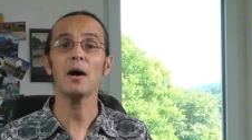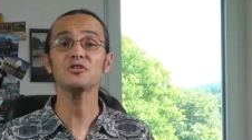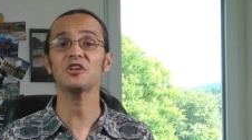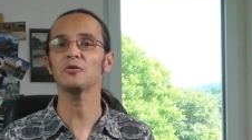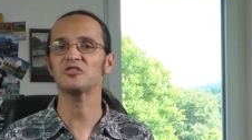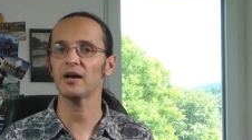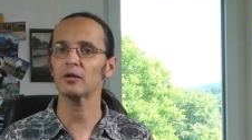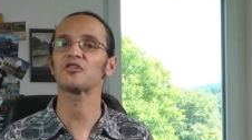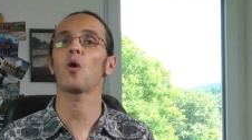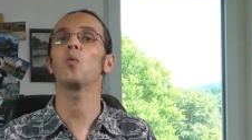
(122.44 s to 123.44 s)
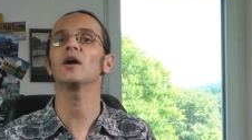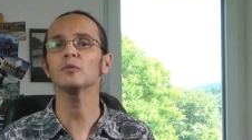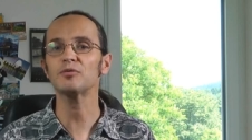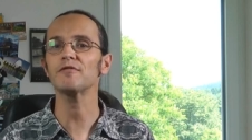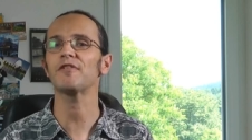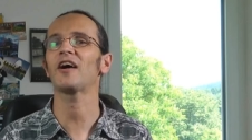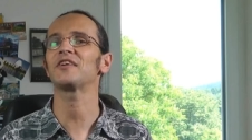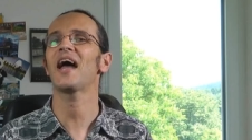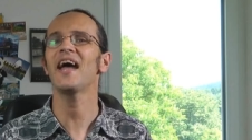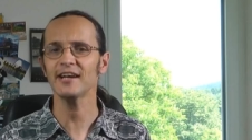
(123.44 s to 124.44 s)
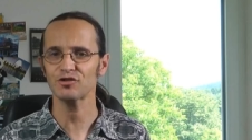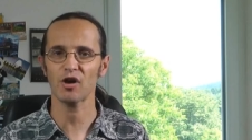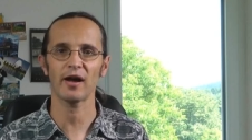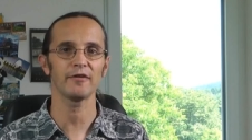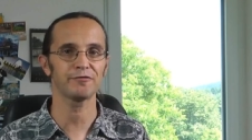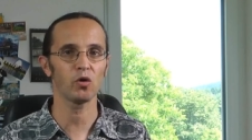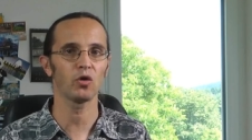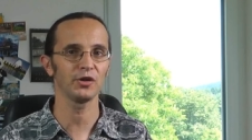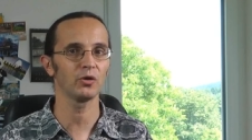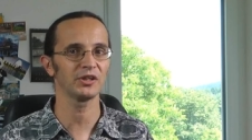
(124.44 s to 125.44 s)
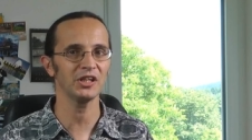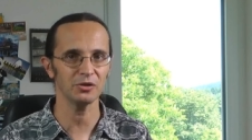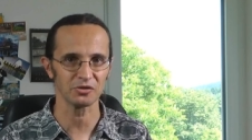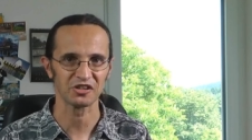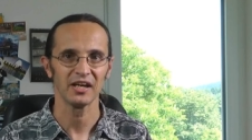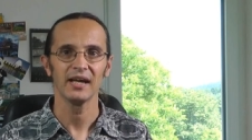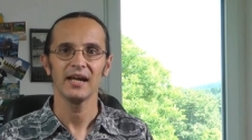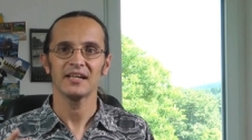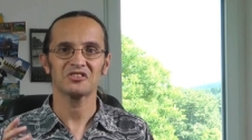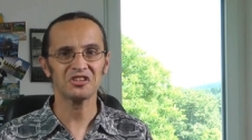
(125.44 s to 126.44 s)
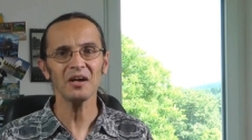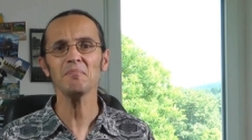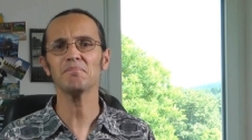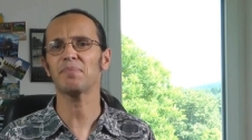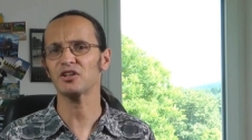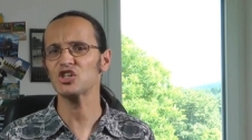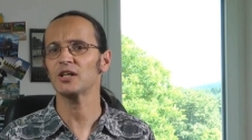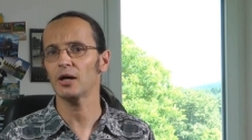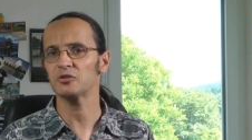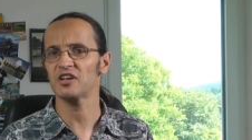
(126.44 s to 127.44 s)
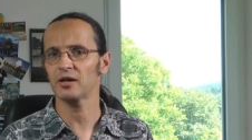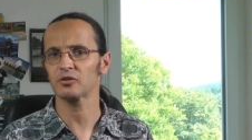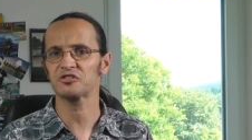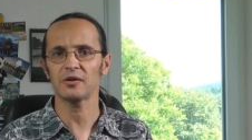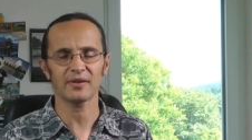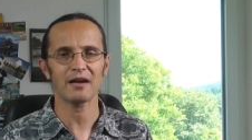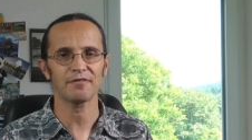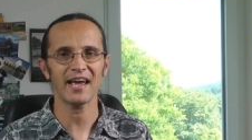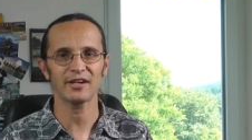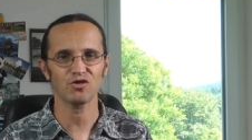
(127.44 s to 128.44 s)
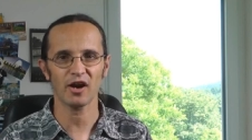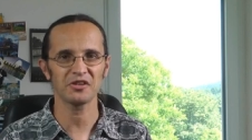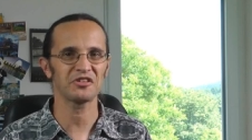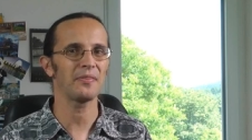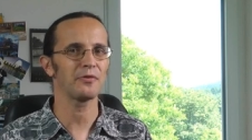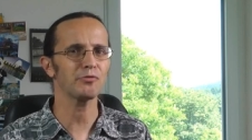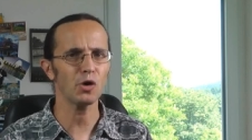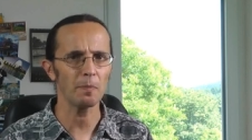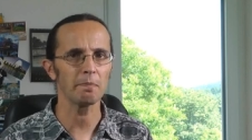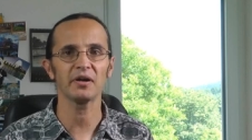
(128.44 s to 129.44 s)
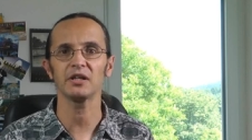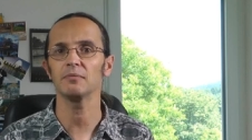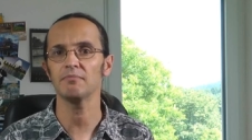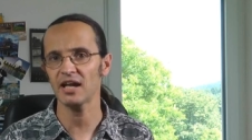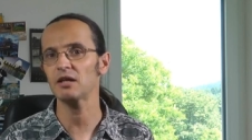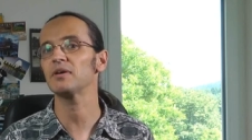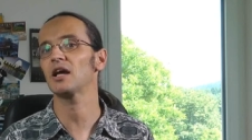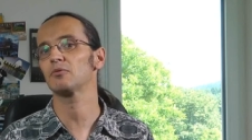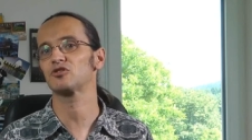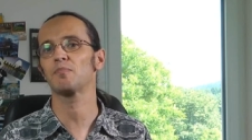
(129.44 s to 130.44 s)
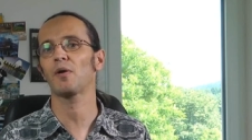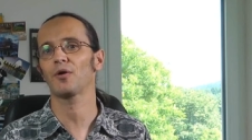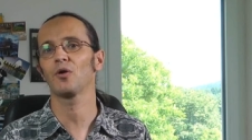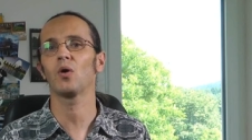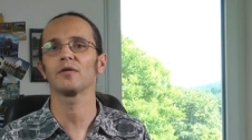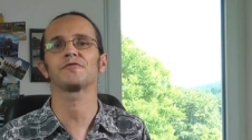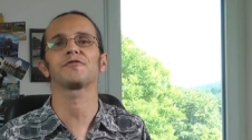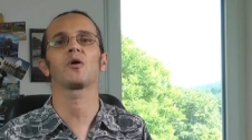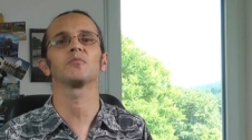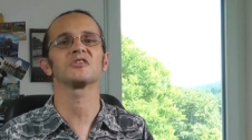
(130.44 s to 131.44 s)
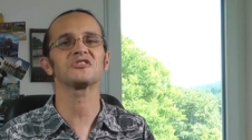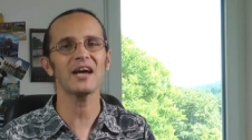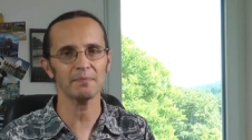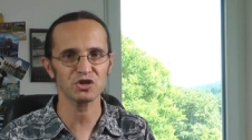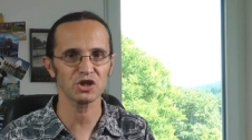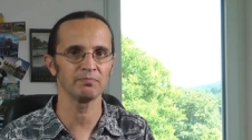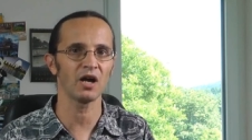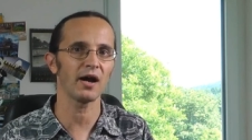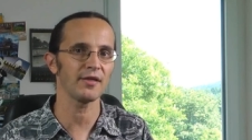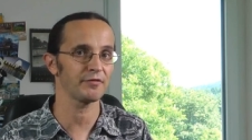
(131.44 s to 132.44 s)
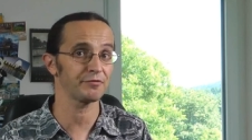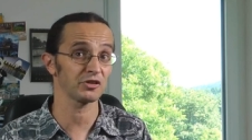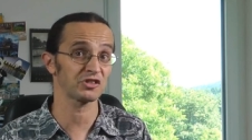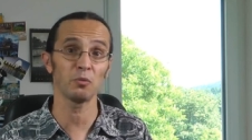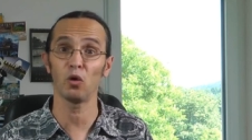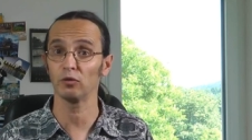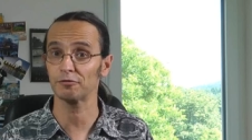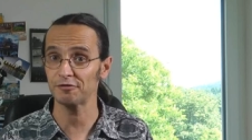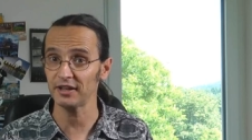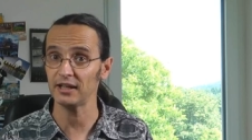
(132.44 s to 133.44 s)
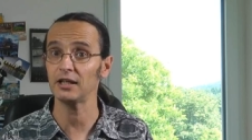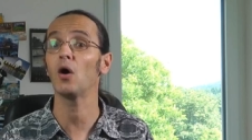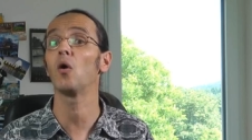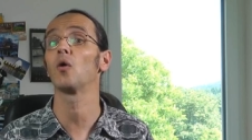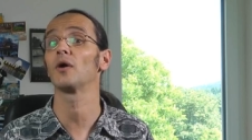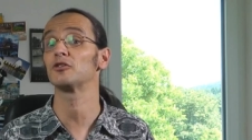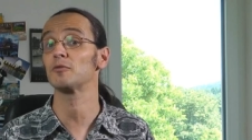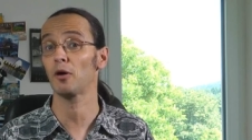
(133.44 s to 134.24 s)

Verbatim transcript: most hotels will provide a hairdryer for your use. Some budget hotels don't have hairdryers in the room, but you may be able to borrow one from reception either for a small fee or a